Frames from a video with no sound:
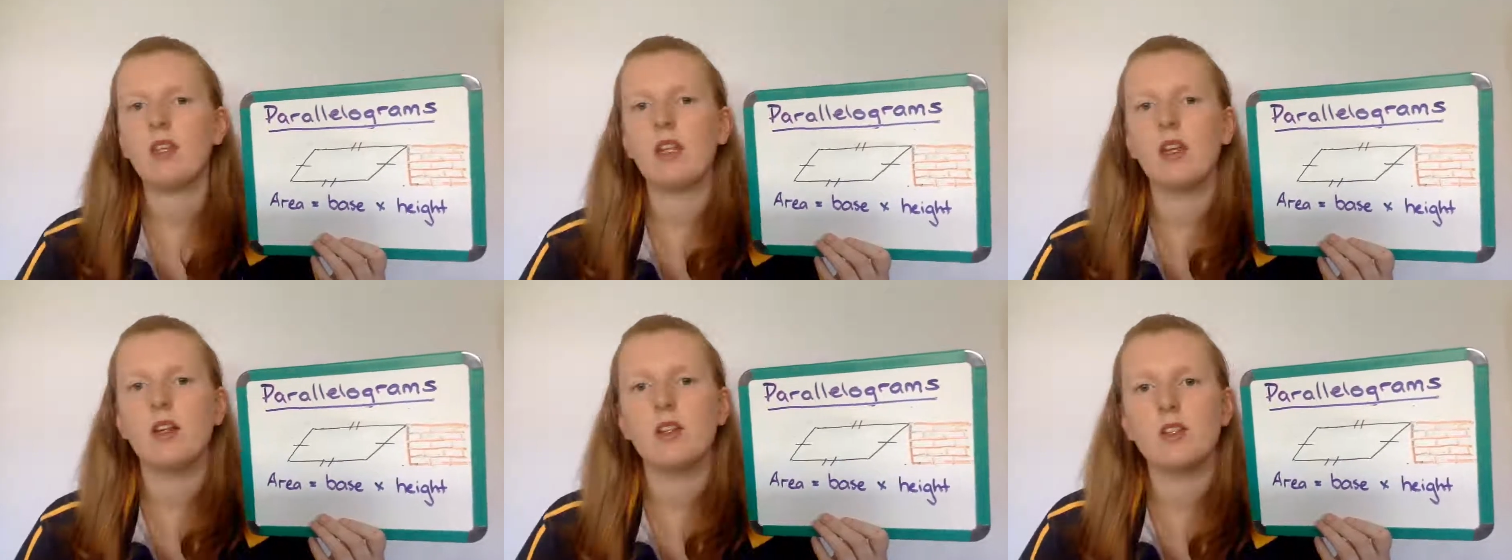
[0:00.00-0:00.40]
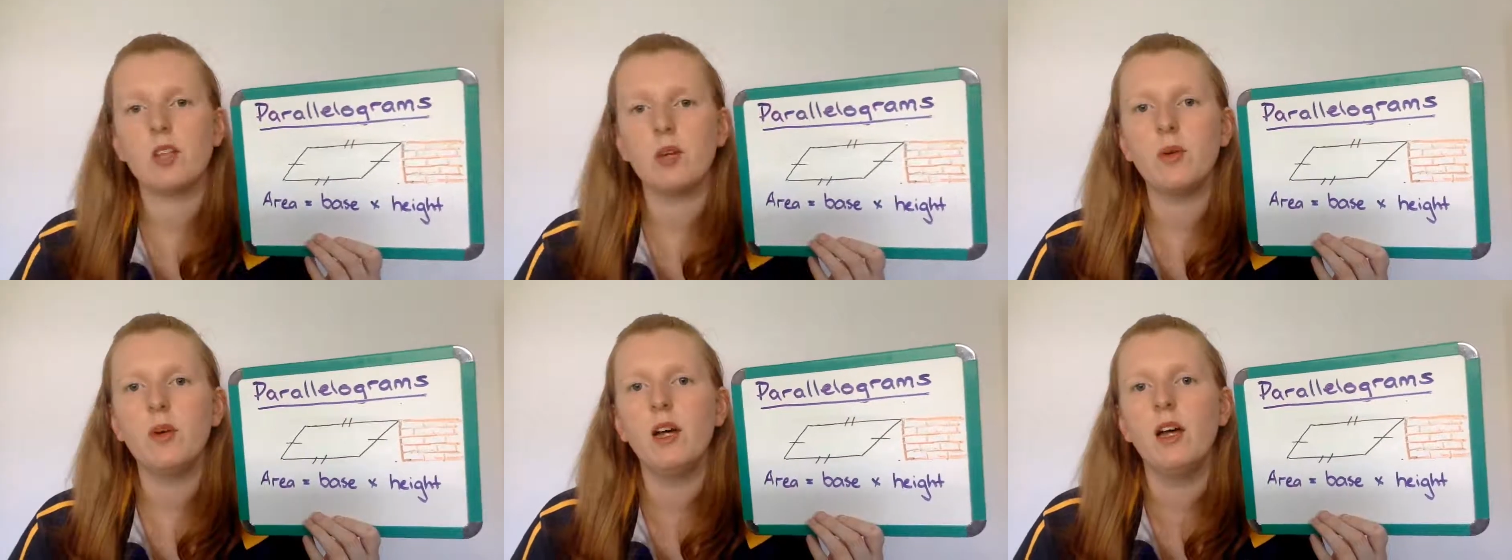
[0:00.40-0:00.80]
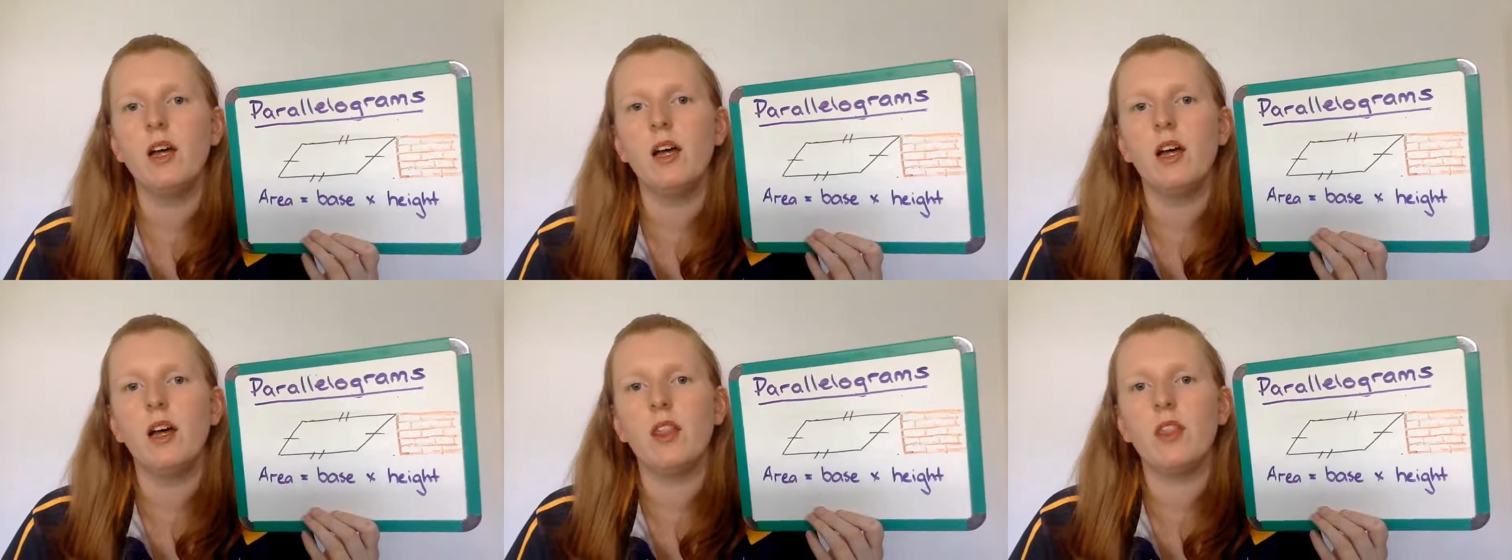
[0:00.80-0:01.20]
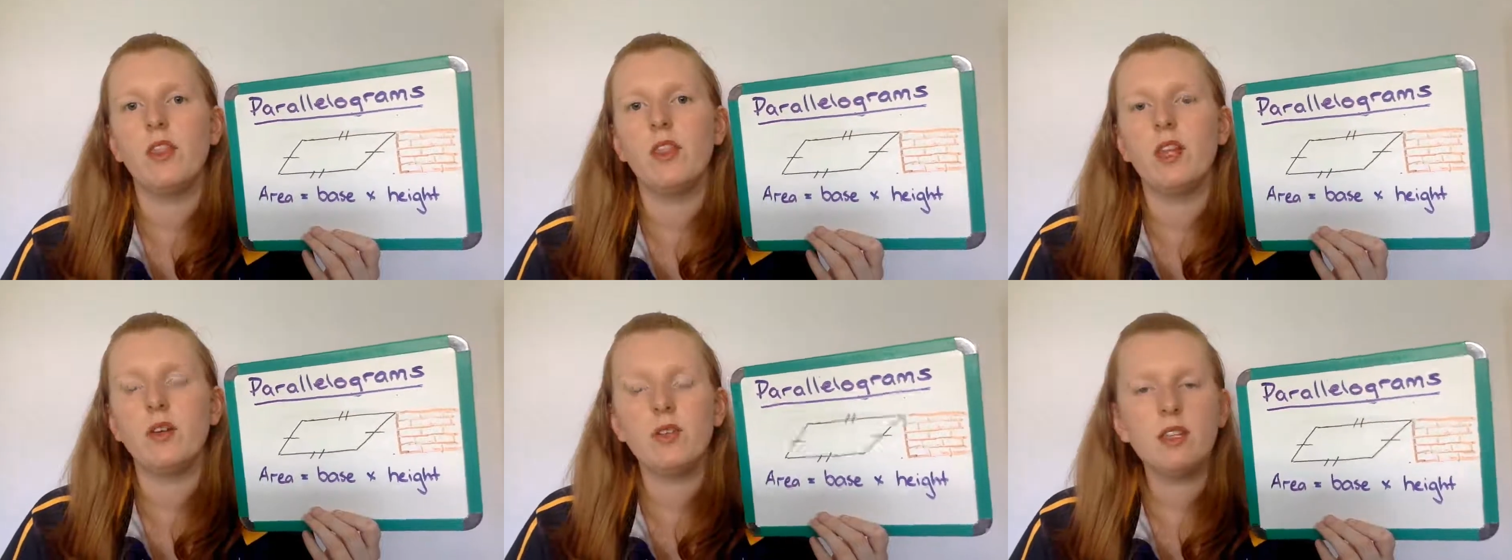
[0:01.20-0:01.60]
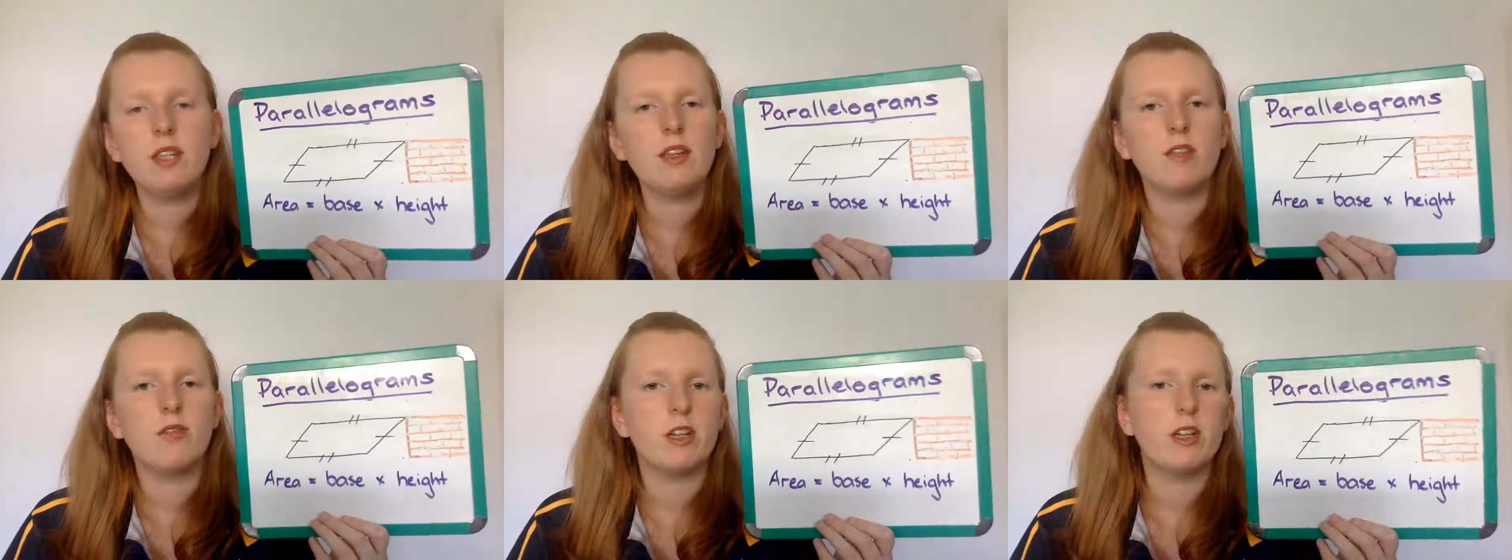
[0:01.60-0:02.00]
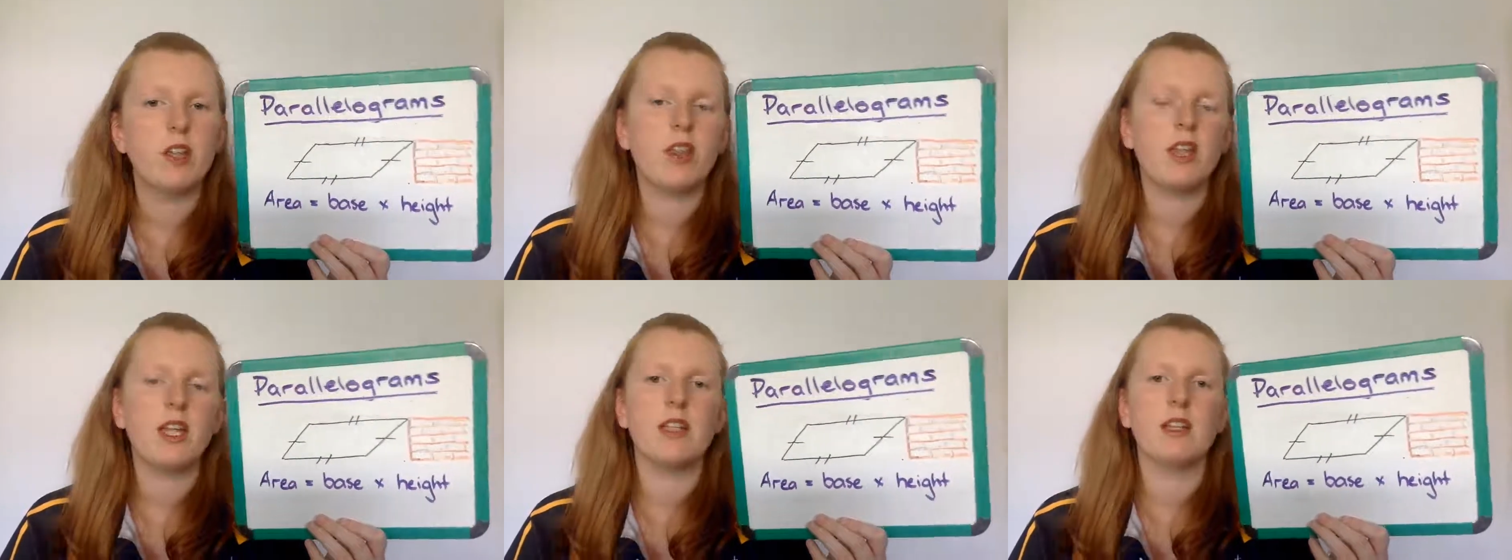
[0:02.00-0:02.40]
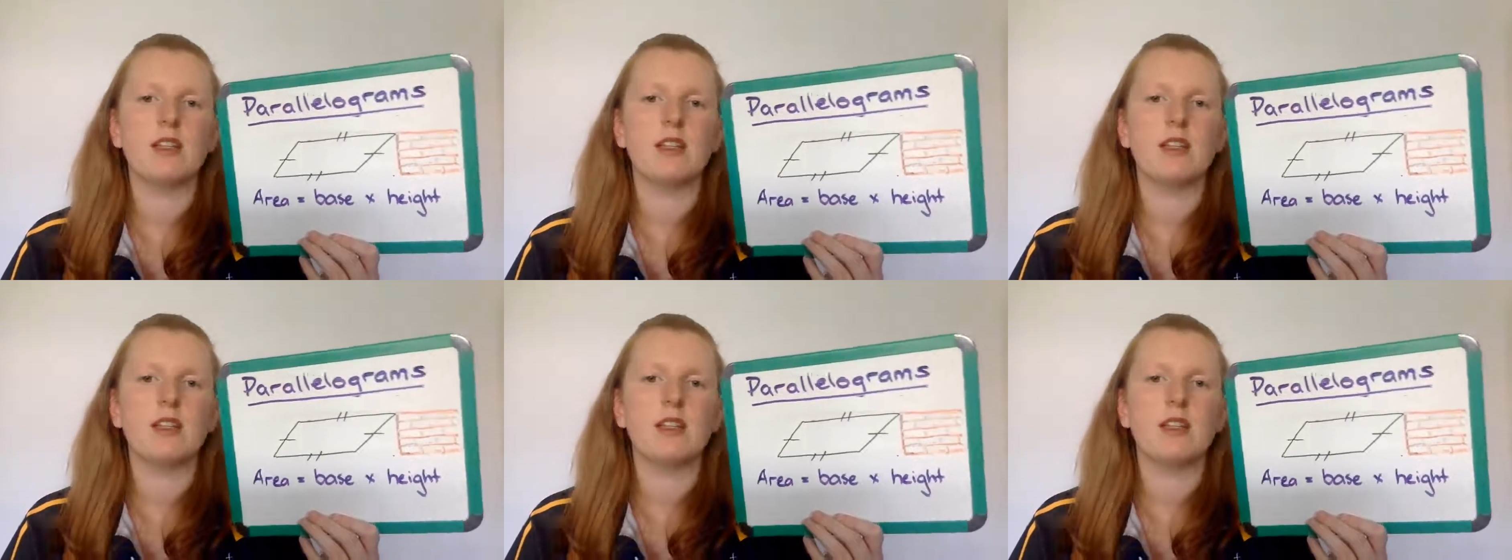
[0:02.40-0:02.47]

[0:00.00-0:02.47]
So the only real thing